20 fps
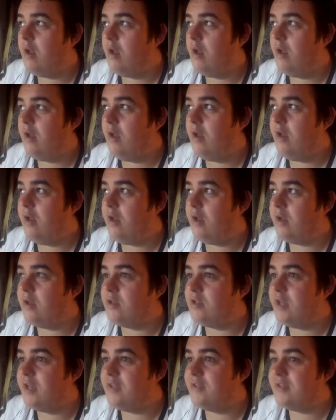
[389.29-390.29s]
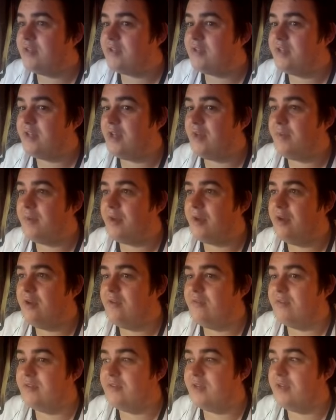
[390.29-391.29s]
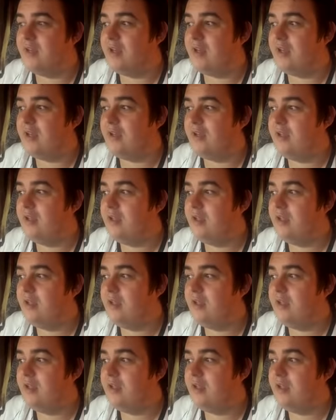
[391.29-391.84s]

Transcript: Ah, Jay's actually coming over today.